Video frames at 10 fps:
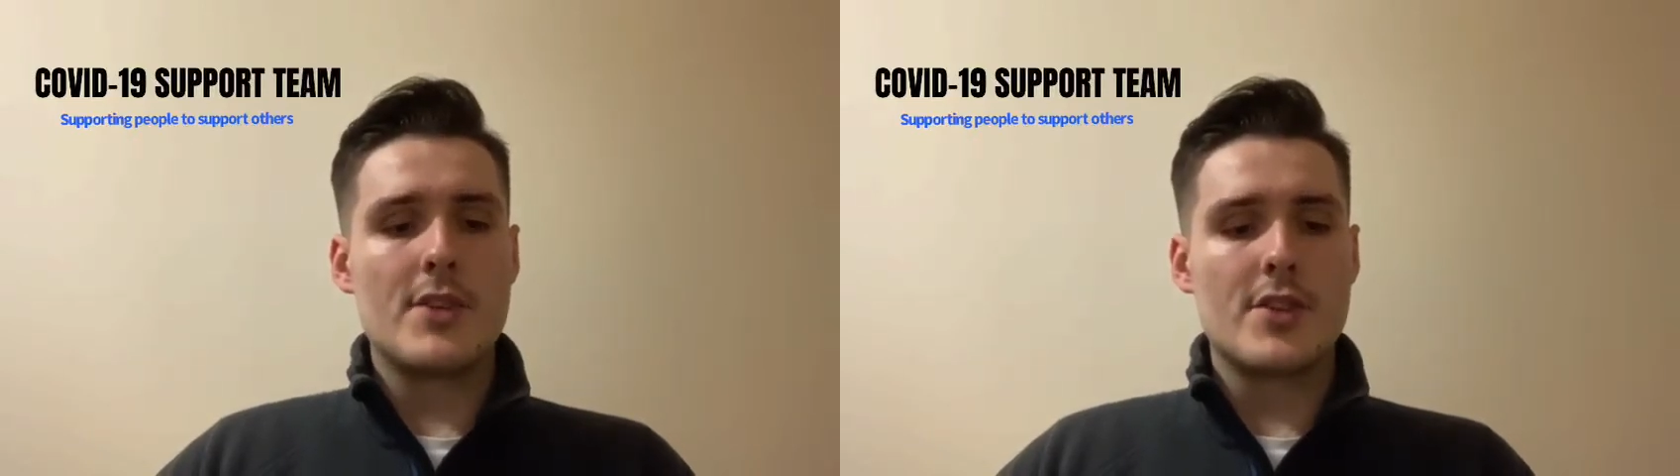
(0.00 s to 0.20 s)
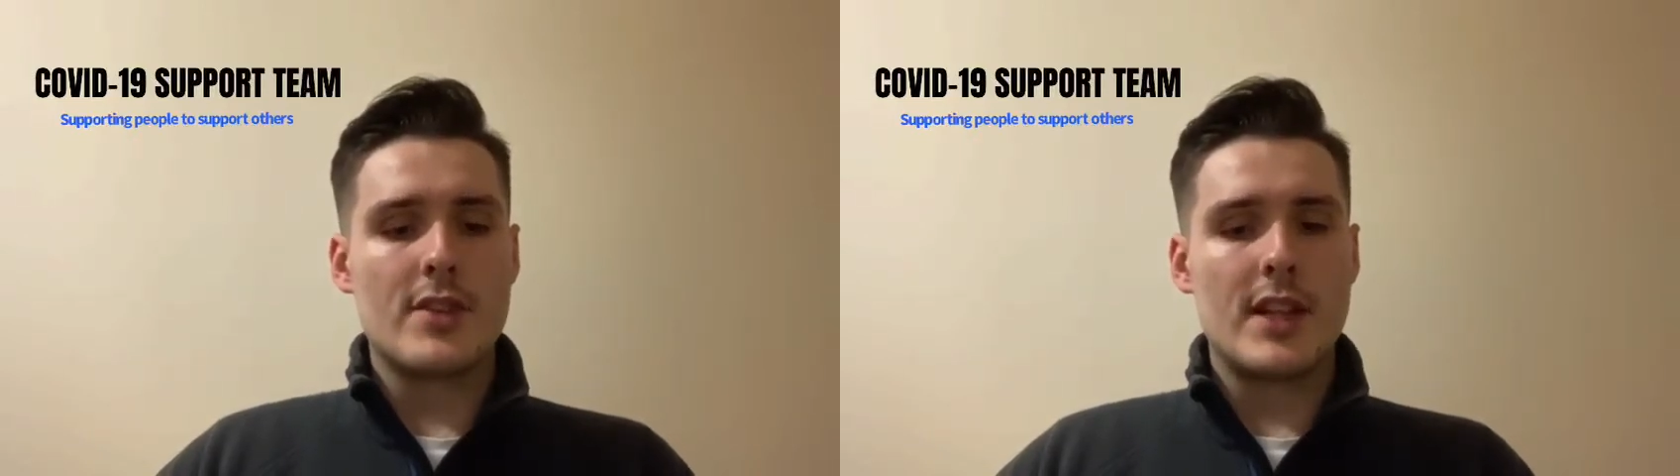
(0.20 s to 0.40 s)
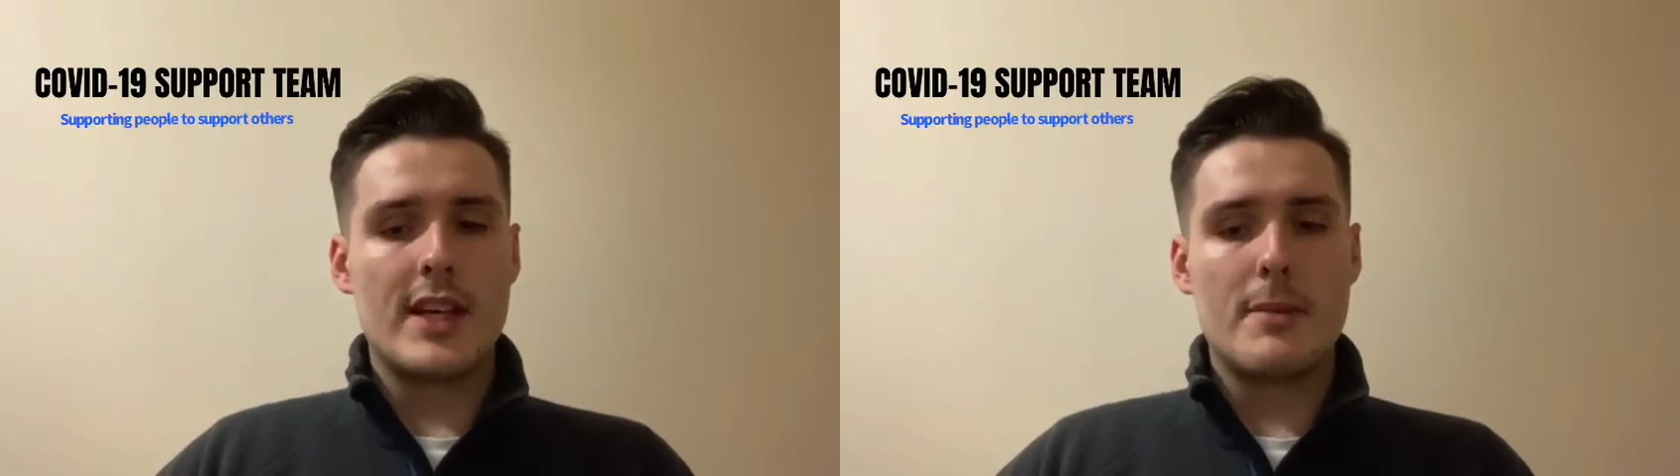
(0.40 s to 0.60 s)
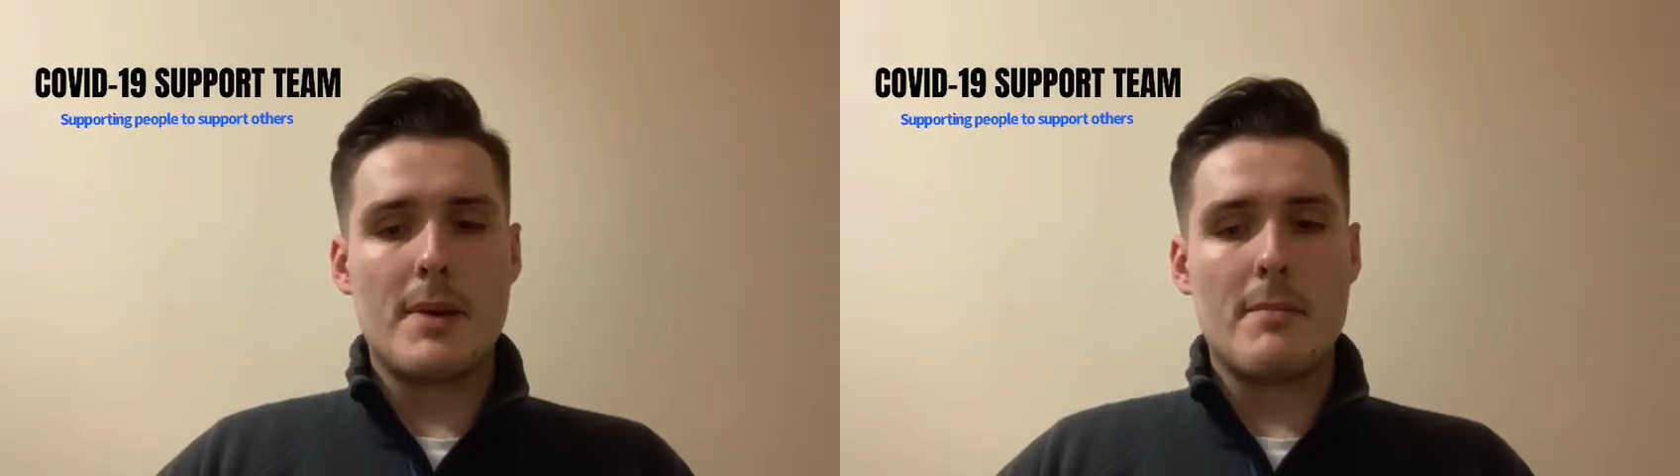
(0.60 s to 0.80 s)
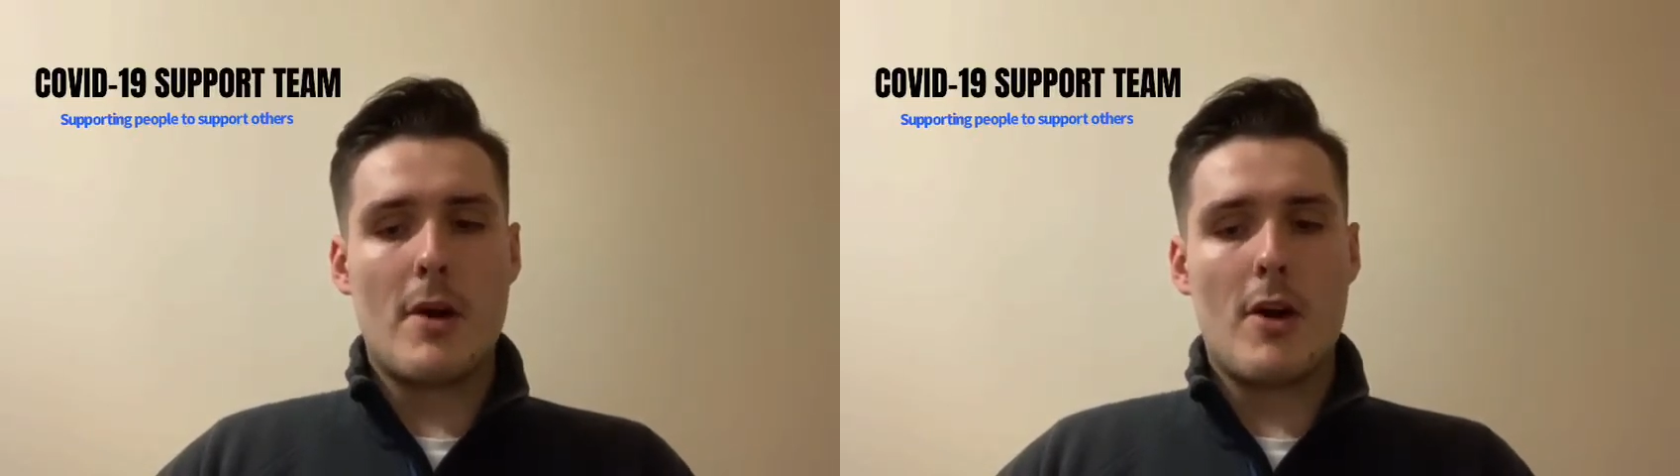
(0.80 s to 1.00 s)
just learn a
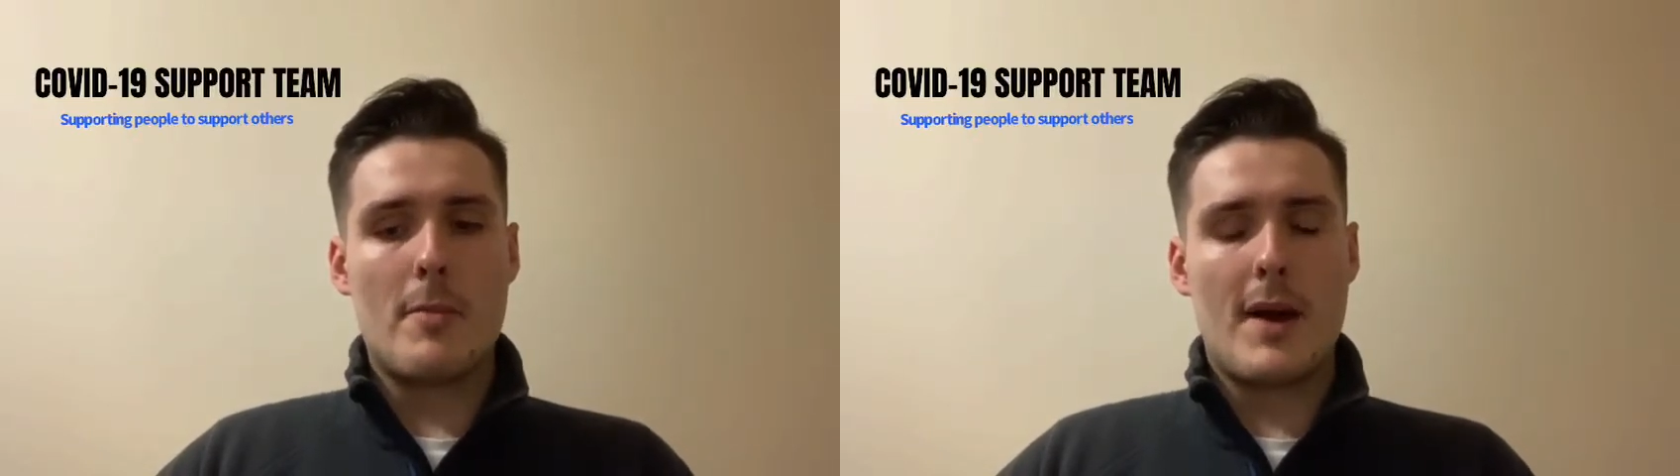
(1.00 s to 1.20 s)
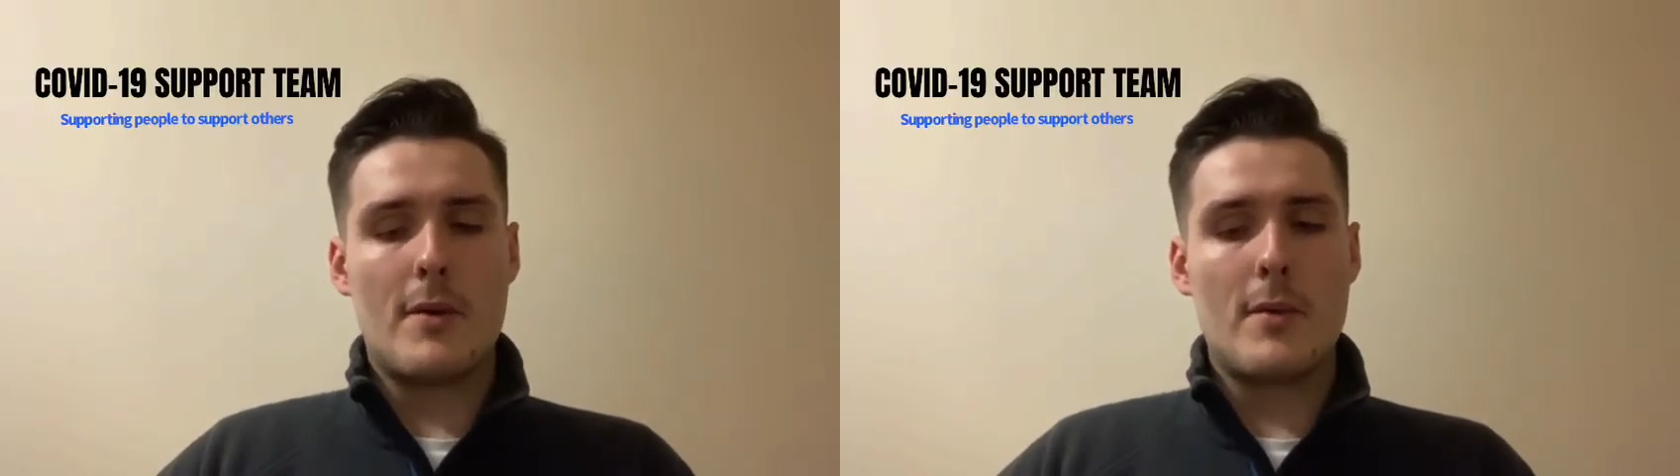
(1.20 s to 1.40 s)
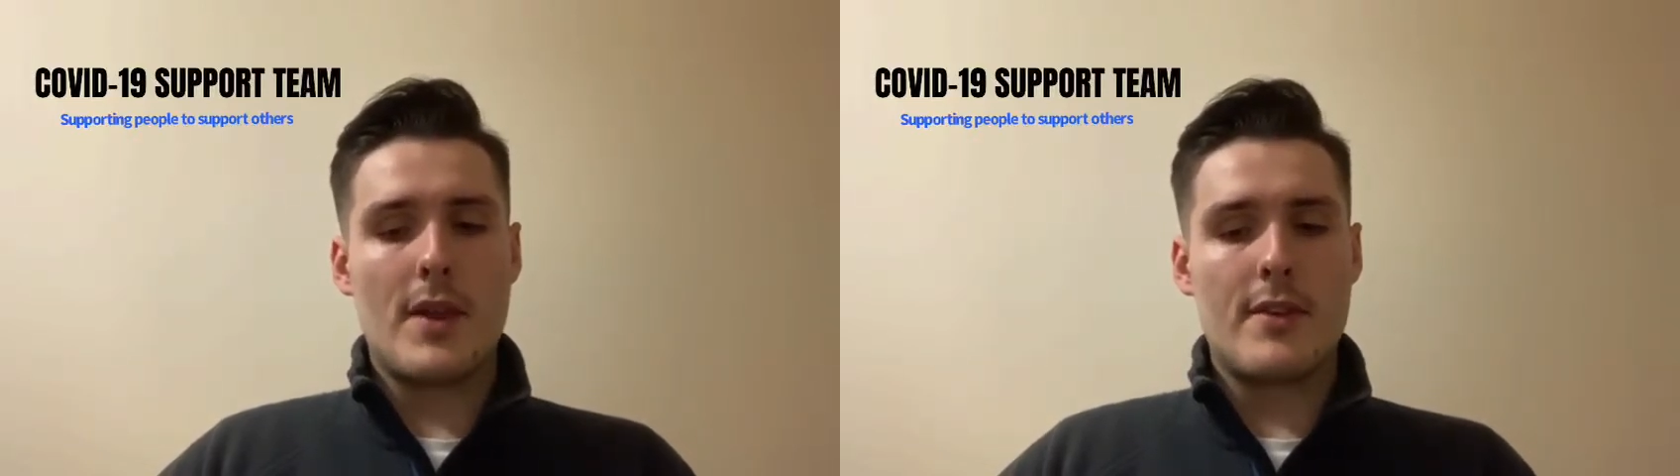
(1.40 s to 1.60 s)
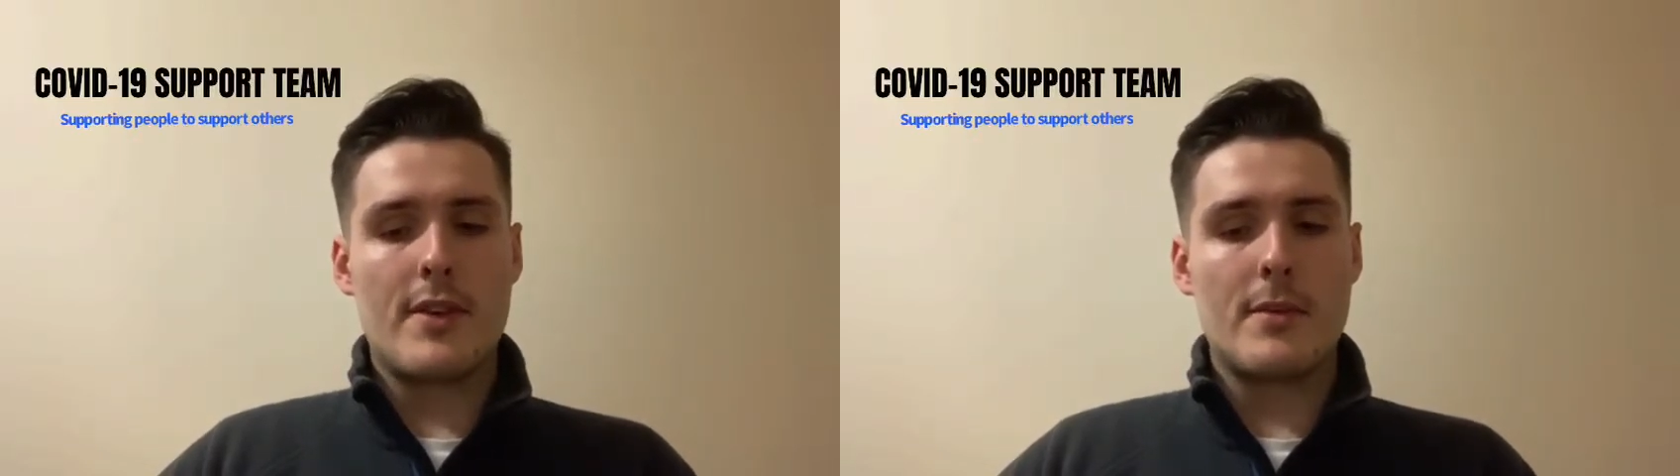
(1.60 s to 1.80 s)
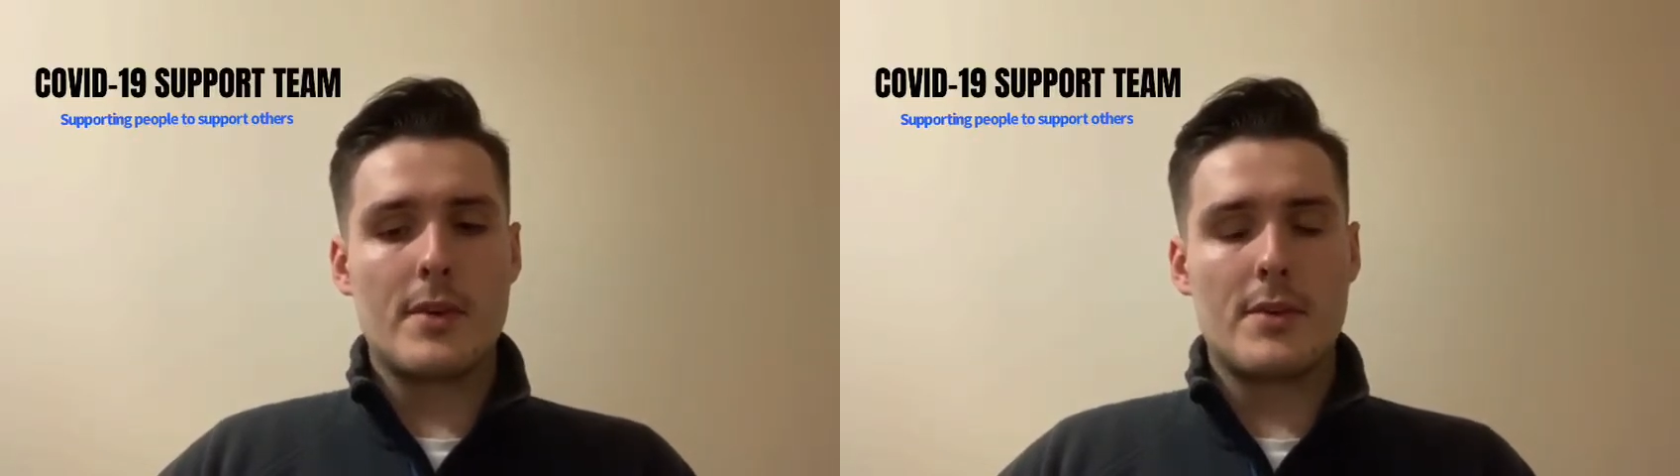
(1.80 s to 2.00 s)
bit more about whether
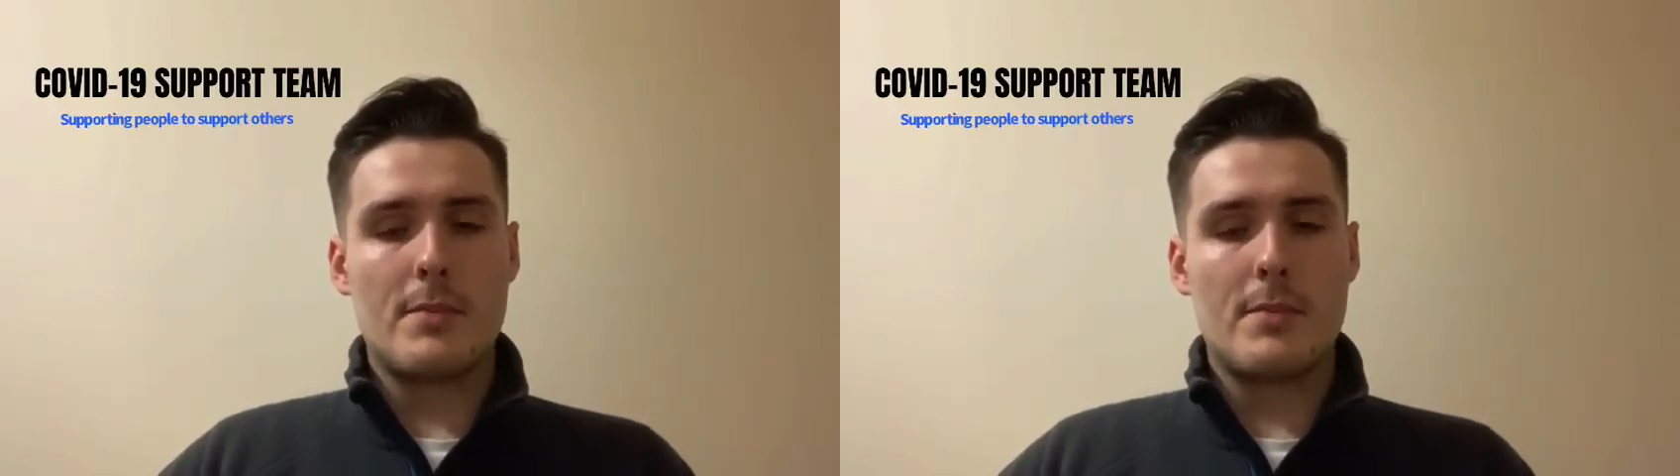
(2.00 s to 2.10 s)
it would